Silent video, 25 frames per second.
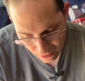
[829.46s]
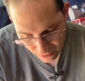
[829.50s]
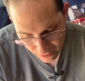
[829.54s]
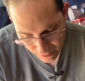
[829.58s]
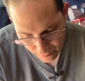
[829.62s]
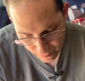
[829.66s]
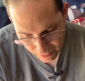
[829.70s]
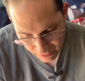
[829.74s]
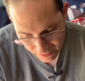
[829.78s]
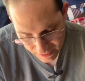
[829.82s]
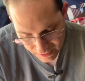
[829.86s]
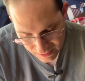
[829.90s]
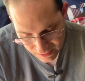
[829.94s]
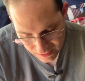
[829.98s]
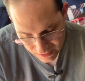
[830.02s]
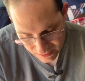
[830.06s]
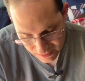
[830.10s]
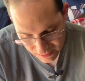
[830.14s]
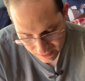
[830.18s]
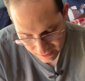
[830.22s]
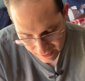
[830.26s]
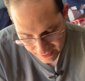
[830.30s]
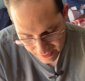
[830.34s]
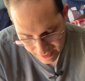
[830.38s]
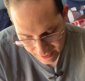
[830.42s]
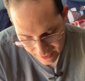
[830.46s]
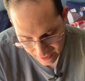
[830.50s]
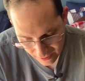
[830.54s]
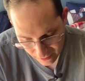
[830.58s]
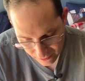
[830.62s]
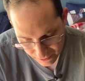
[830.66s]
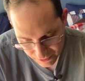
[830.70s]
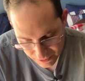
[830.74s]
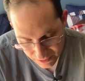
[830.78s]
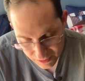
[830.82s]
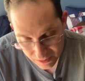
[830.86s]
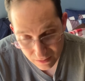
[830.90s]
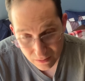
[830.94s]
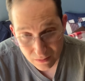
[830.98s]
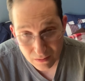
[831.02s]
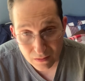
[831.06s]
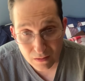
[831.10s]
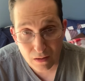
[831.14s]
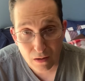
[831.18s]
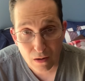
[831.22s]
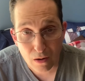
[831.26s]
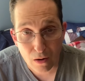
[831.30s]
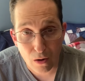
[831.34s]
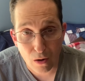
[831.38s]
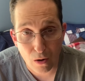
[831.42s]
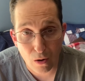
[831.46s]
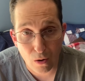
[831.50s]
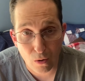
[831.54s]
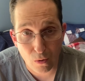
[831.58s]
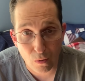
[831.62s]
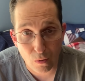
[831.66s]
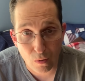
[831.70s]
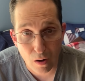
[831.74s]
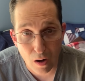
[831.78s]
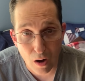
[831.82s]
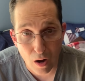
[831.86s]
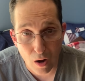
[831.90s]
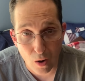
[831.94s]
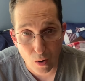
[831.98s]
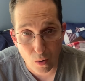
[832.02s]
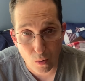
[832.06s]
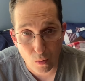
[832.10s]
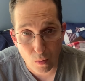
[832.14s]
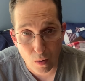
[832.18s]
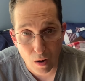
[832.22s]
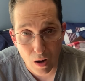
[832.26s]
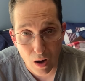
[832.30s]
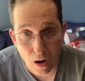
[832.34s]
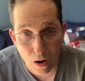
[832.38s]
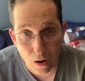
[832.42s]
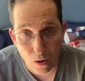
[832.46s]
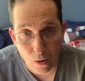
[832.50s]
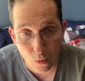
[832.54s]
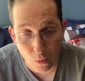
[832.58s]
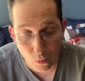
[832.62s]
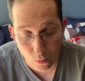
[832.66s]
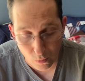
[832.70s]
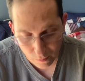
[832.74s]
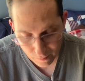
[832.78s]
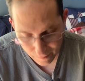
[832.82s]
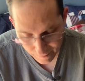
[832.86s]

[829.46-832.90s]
the place the Sleigh House. Ho, ho, ho.